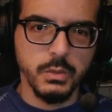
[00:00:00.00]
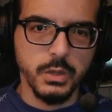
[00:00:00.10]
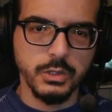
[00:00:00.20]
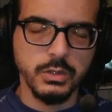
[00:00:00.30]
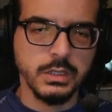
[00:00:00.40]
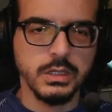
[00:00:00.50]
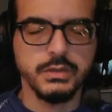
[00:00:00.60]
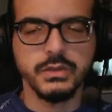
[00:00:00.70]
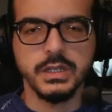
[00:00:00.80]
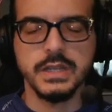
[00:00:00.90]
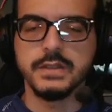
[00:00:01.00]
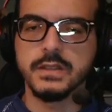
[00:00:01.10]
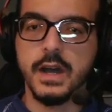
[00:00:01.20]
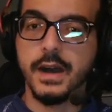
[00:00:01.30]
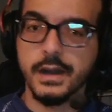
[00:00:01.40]
The one on the left
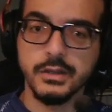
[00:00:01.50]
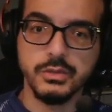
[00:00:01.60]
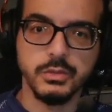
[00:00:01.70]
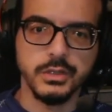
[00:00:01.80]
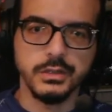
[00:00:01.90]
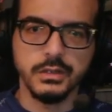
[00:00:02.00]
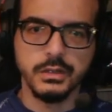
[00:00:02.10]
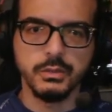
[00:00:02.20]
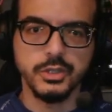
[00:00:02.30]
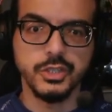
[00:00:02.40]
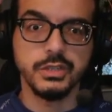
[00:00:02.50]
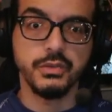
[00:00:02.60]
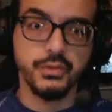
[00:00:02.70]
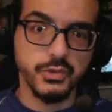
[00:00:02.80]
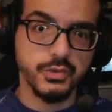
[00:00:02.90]
is the highest one, which is
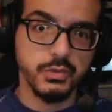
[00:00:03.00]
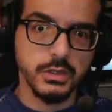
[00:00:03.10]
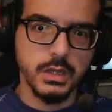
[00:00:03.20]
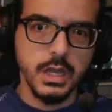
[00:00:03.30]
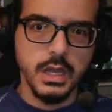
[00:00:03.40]
the first one.